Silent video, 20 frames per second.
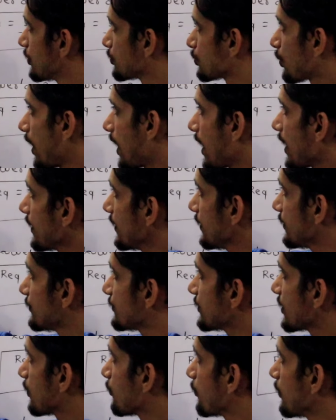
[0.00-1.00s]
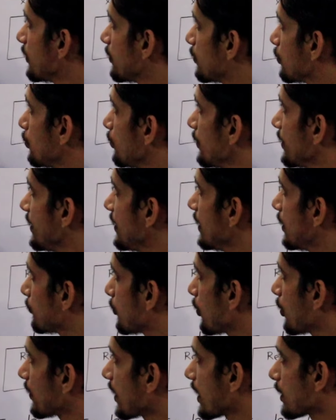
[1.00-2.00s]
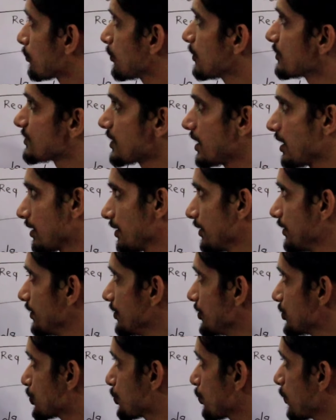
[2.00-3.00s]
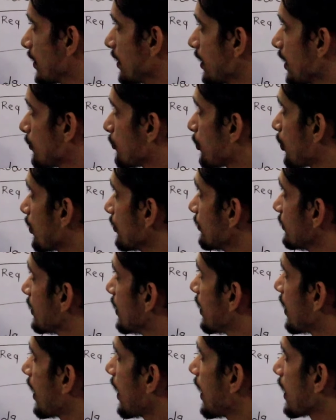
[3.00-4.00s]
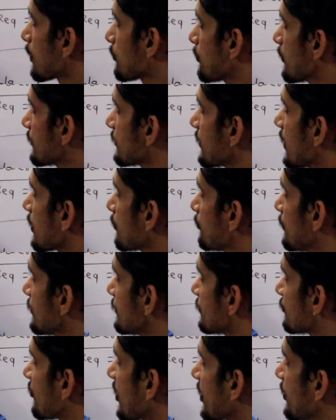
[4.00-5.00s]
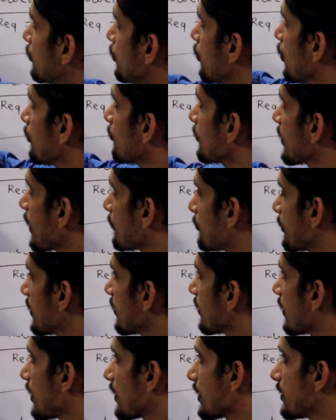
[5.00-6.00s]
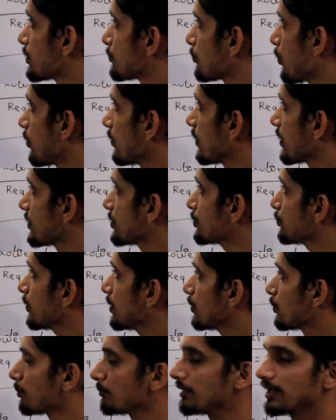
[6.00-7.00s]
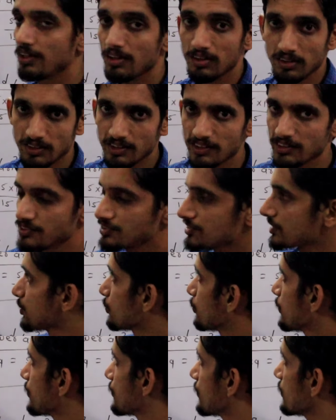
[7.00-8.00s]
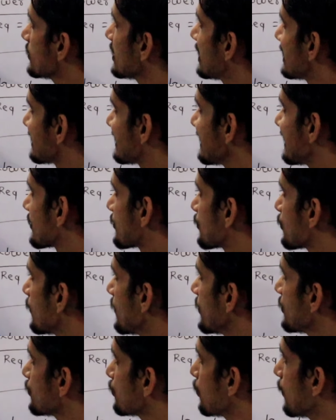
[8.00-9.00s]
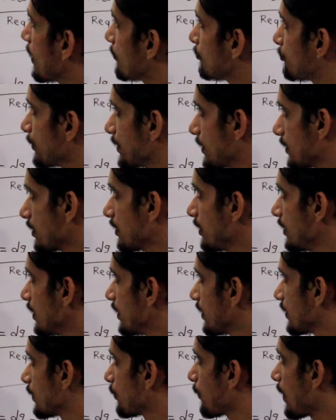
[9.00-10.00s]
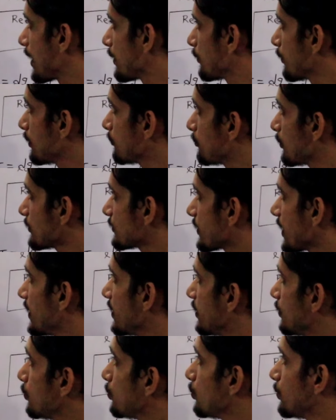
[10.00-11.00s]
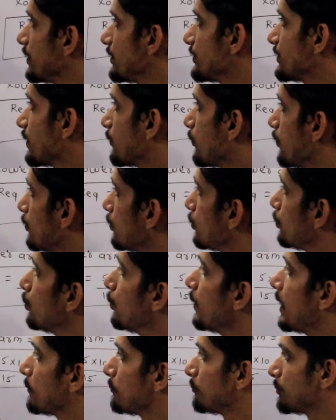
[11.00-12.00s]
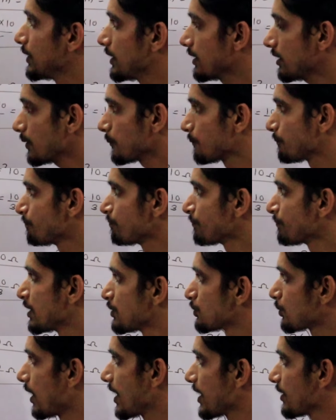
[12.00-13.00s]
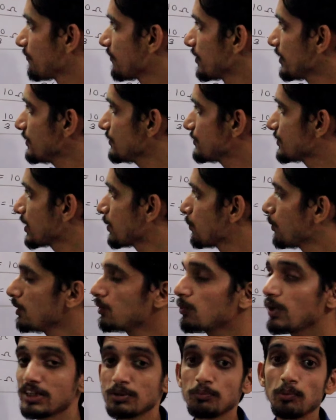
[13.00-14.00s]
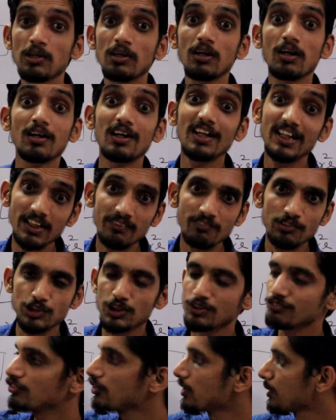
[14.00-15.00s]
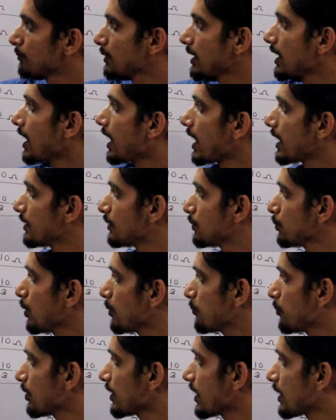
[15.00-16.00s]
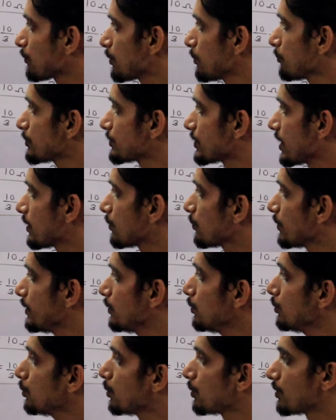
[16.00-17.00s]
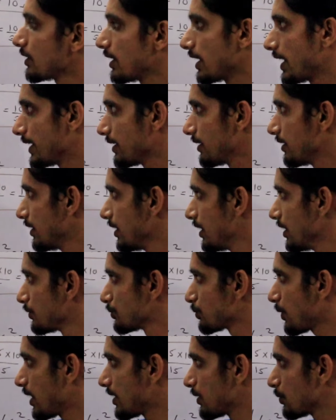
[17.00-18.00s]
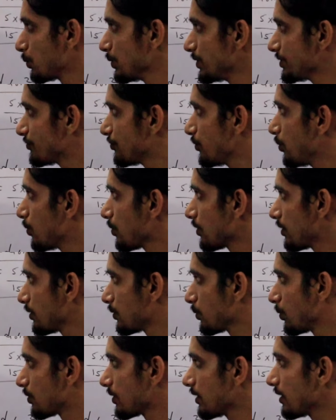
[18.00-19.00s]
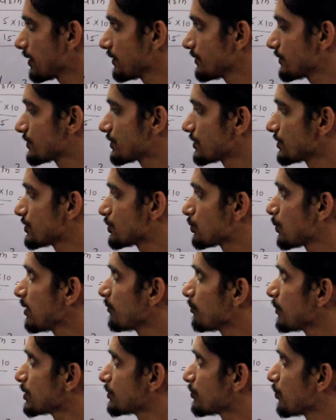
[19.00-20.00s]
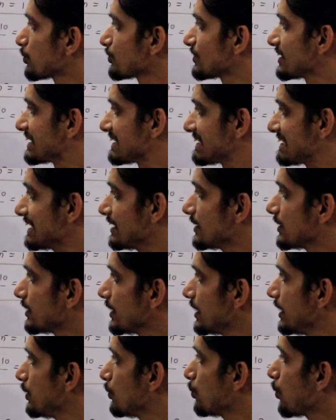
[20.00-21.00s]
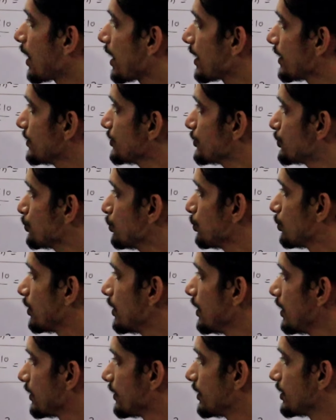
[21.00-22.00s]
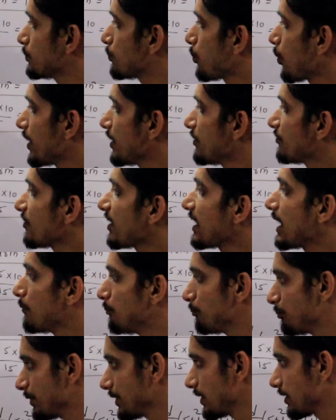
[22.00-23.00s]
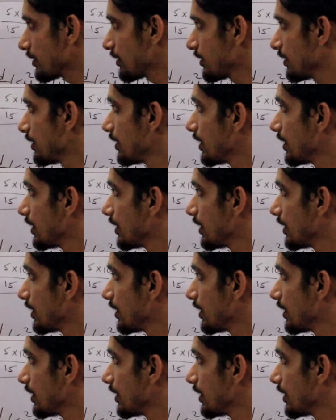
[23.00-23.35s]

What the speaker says: So I is equal to E upon R plus R. E is 12 upon R plus R means 5 ohm capital R, and small r is 1 ohm internal resistance, which is 6, so it is 2 ampere. Now I1 plus I2 is equal to 2 ampere. So I1 is equal to, as per current division formula, R2 upon R1 plus R2 into total I. So R2 is 4, total resistance 12 plus 4 16 into I is 2, it is 0.5 ampere.